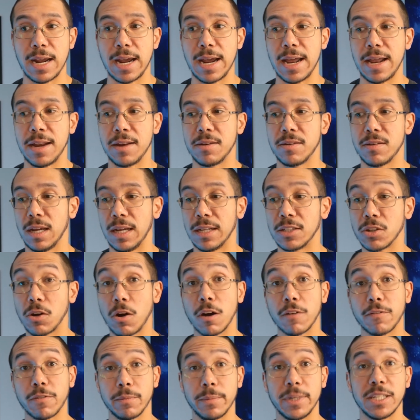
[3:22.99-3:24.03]
And it's
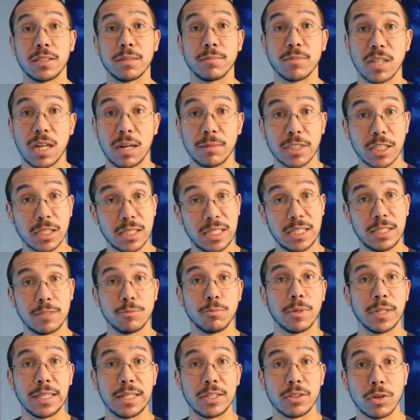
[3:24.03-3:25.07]
hard for me sometimes because he's
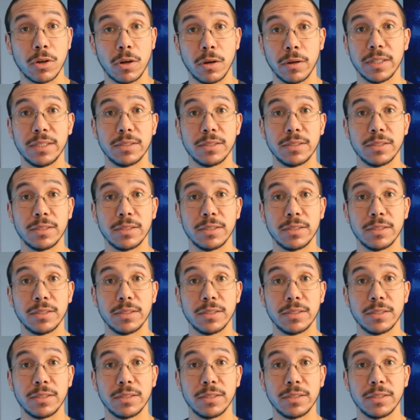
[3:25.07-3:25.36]
really tall.